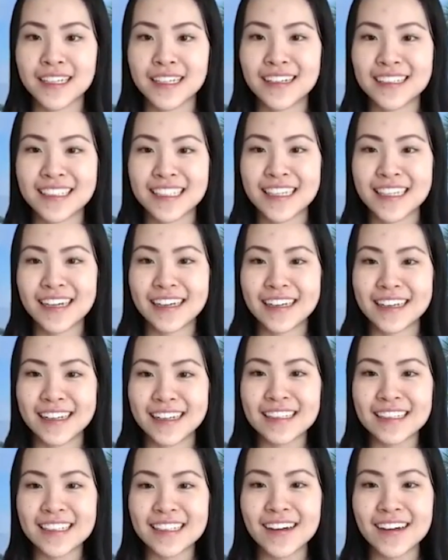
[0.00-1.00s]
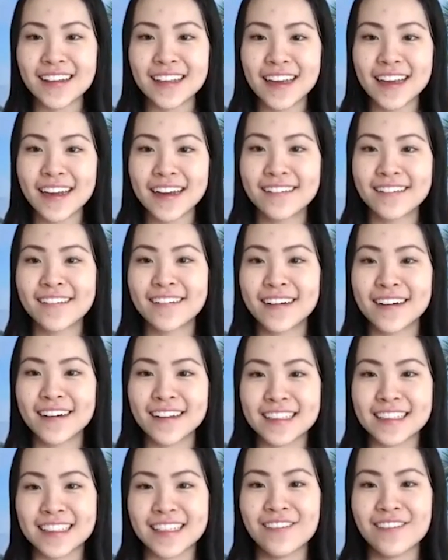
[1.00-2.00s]
sitting at a desk all day, or
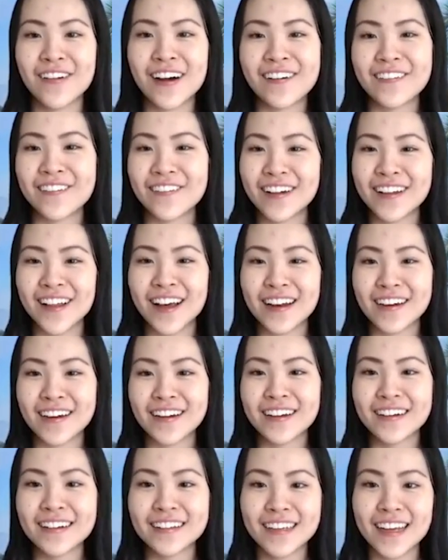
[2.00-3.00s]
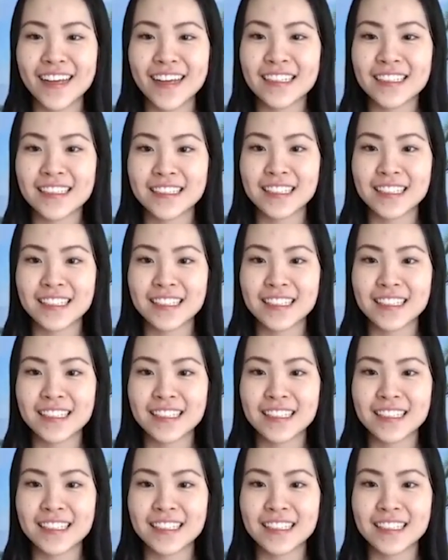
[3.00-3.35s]
does it involve a lot of other tasks?